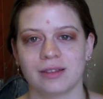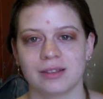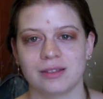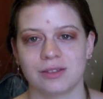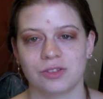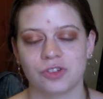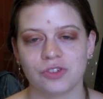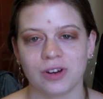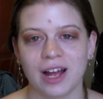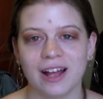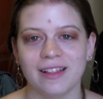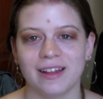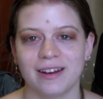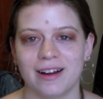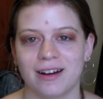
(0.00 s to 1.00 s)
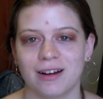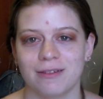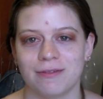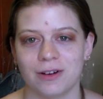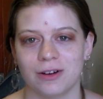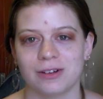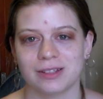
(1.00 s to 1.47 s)
This is trial and error,
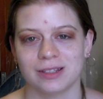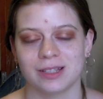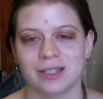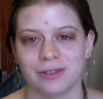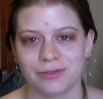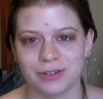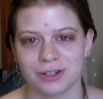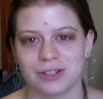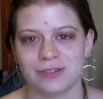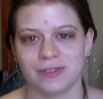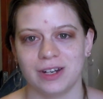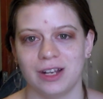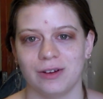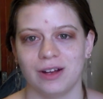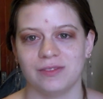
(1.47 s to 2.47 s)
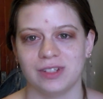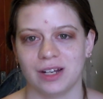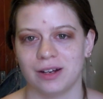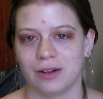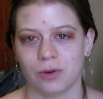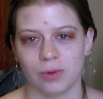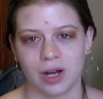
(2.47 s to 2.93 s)
folks. It's the first video I've
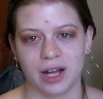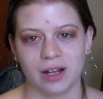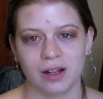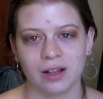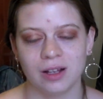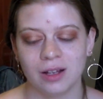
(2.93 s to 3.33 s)
done in a while.